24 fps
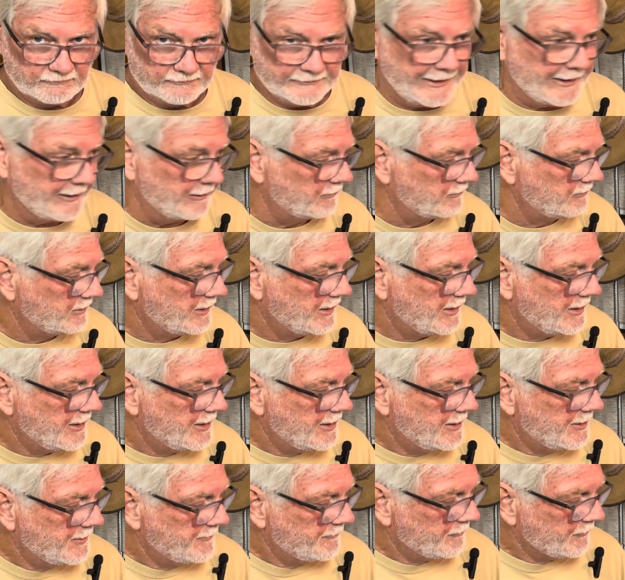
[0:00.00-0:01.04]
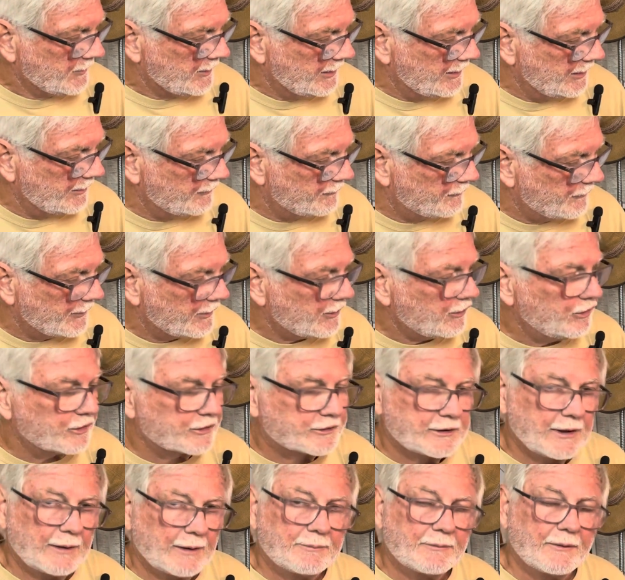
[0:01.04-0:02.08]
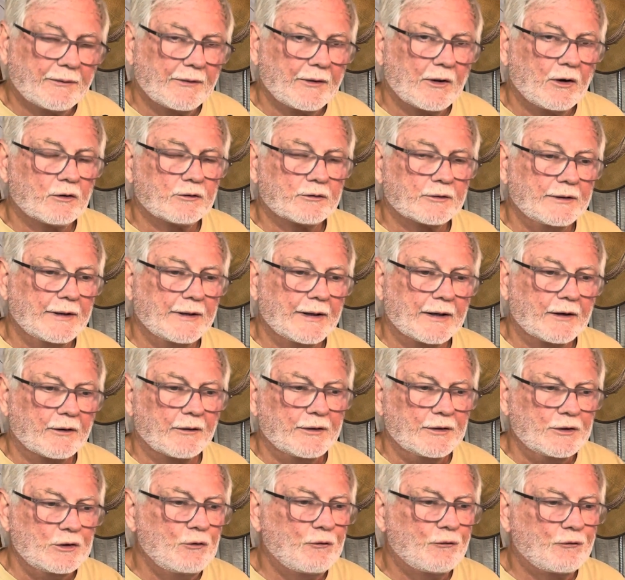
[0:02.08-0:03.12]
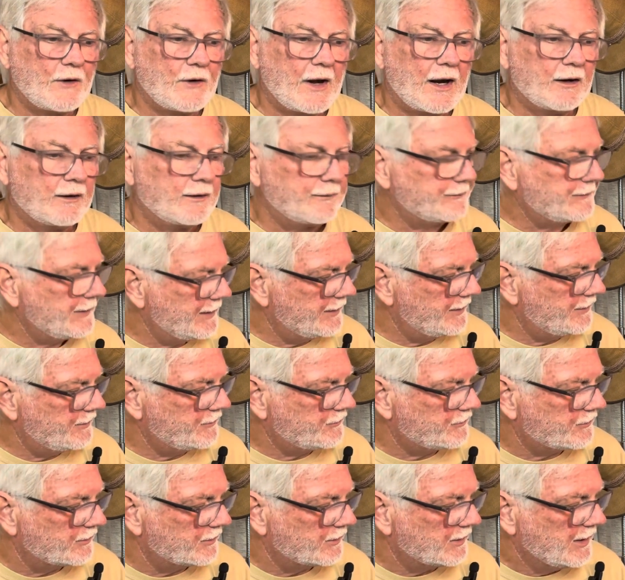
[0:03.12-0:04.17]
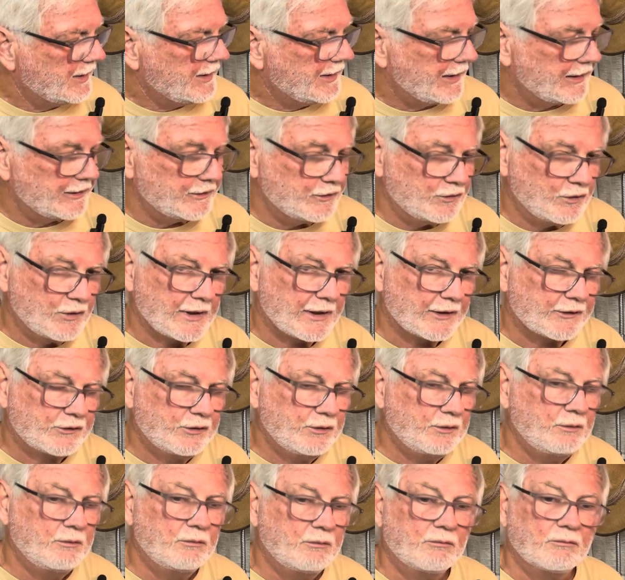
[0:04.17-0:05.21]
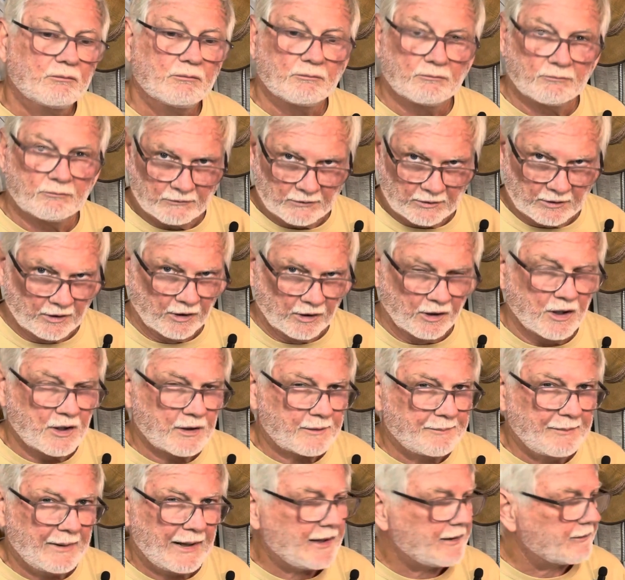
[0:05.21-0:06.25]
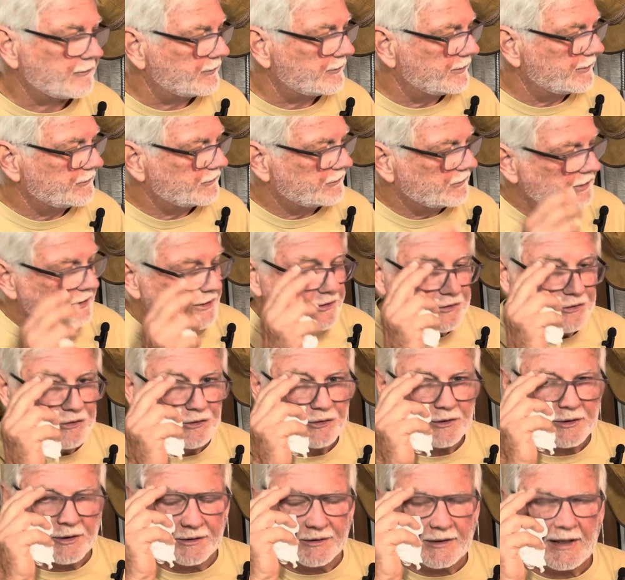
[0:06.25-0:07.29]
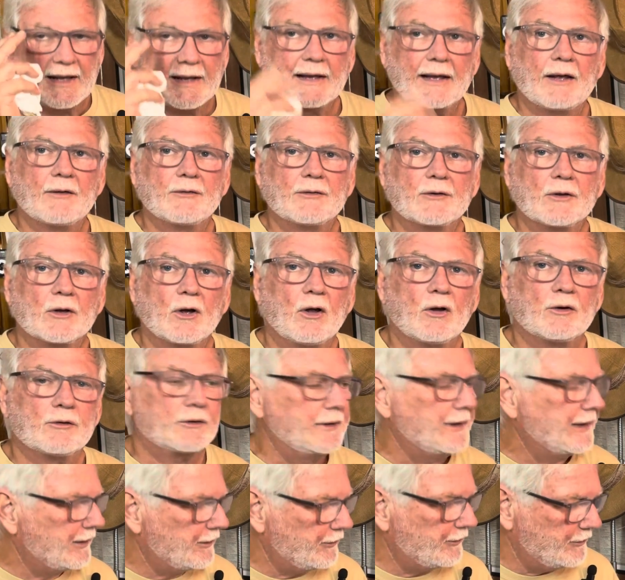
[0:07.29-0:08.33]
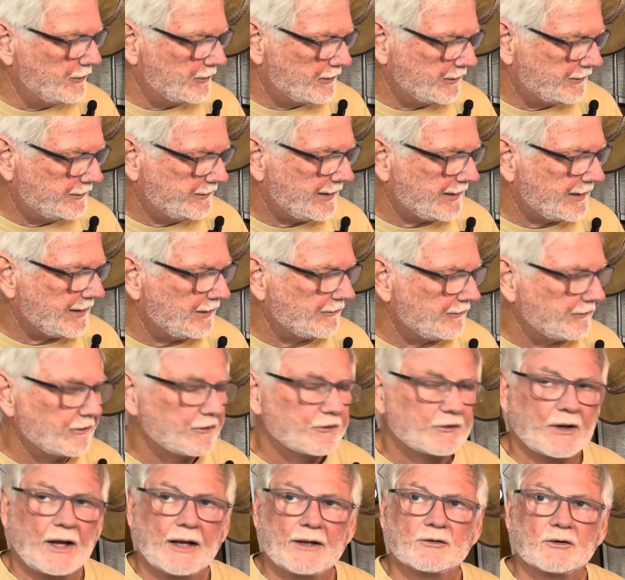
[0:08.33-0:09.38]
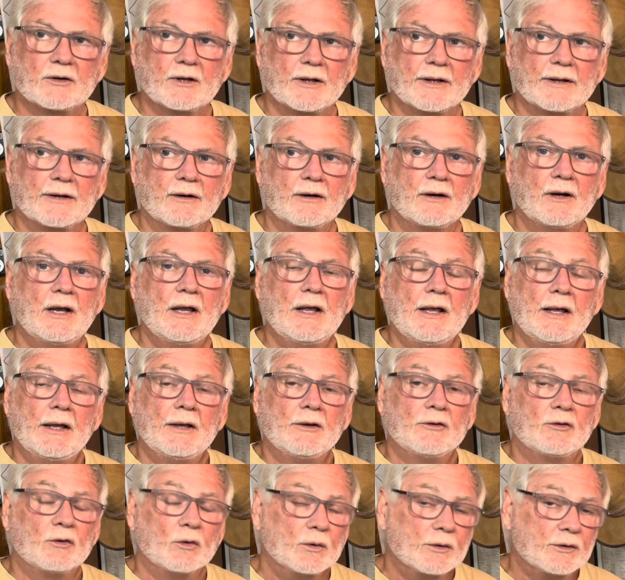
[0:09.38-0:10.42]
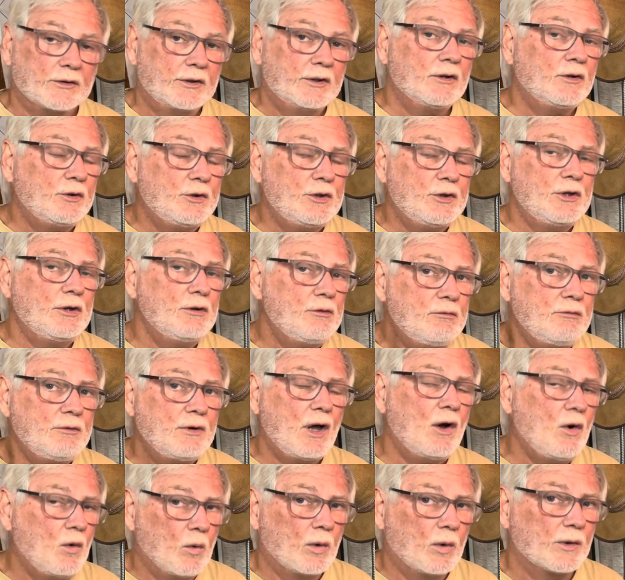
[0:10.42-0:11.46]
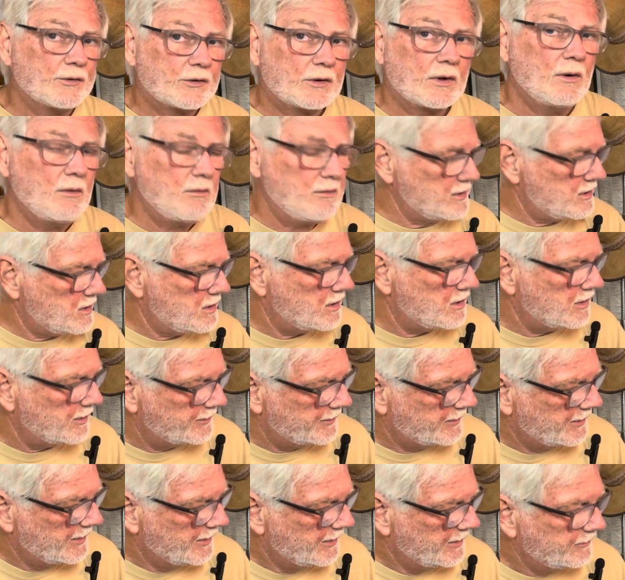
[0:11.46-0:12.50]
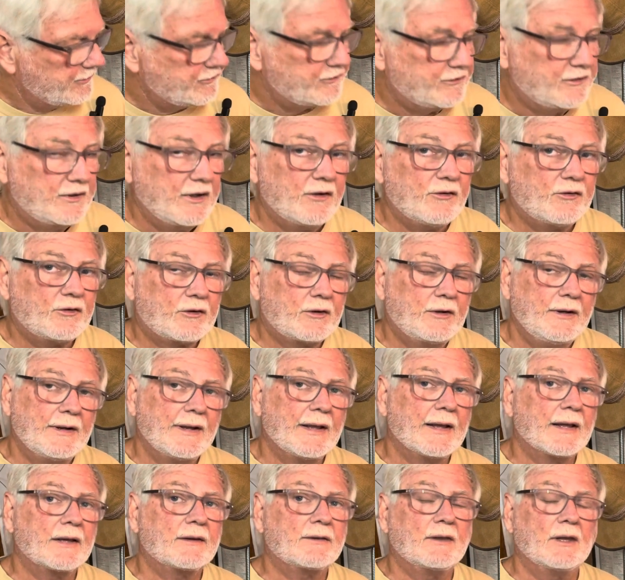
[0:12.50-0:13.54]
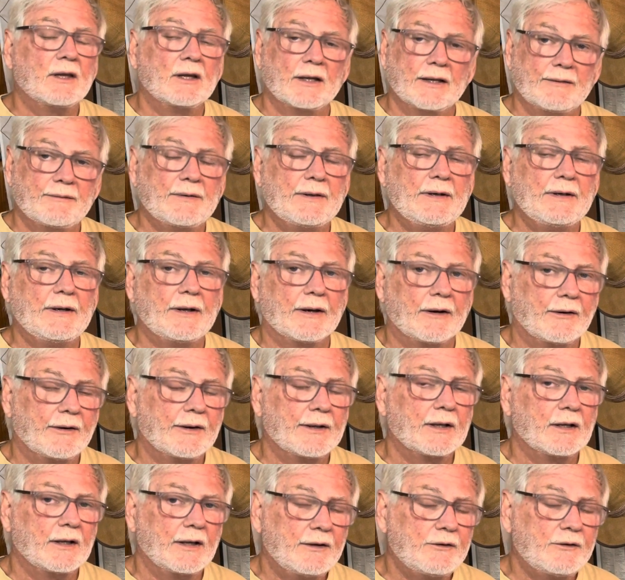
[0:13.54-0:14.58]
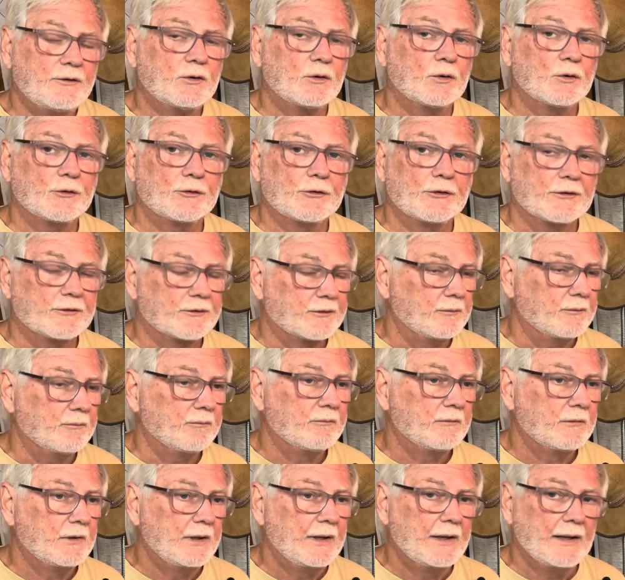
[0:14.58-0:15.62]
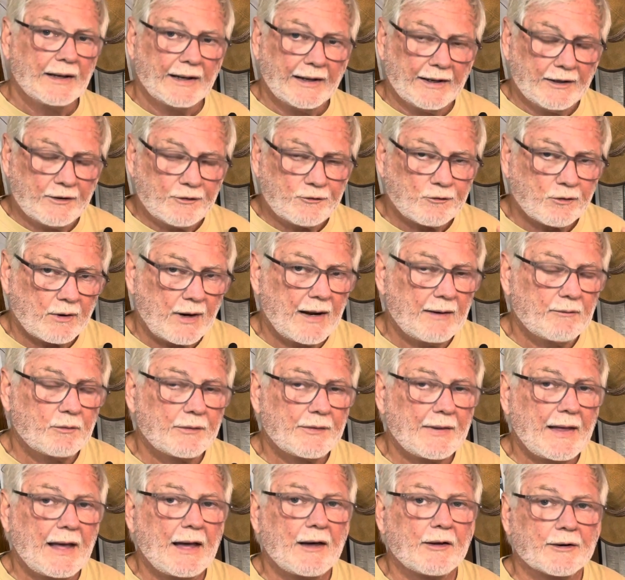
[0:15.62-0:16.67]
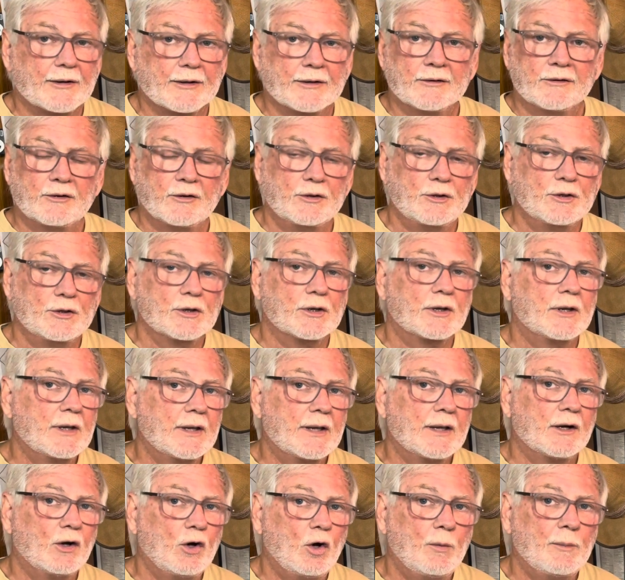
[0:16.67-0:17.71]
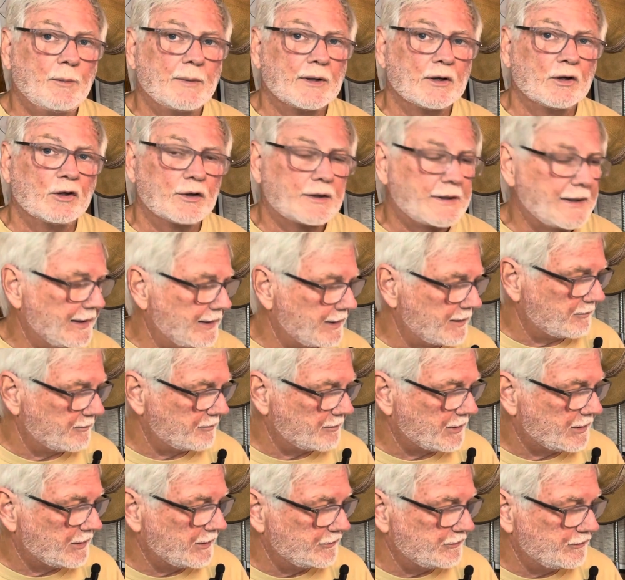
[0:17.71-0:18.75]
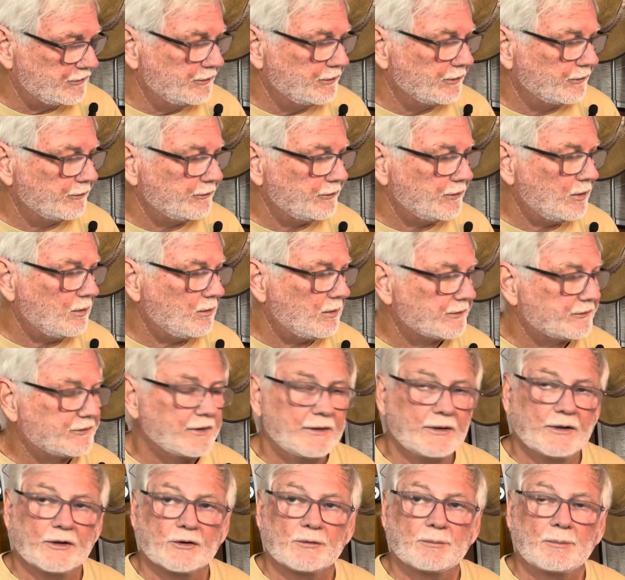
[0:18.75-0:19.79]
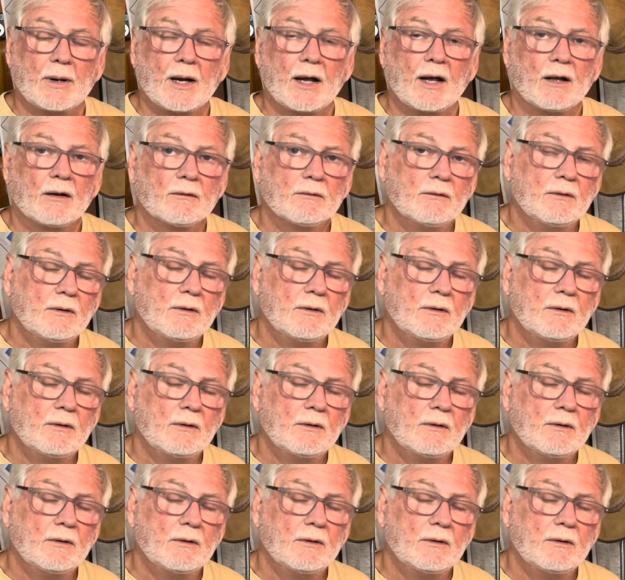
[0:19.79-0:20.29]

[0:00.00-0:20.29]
Now, if they're hooked up to the alternator and you fire up that engine and you got 2 lunk batteries, you could take out the alternator, you could take out this isolator. So until you know what's going on, disconnect the living area electrical system and drive without it until you can get home and look at it, because you don't know what's in this pile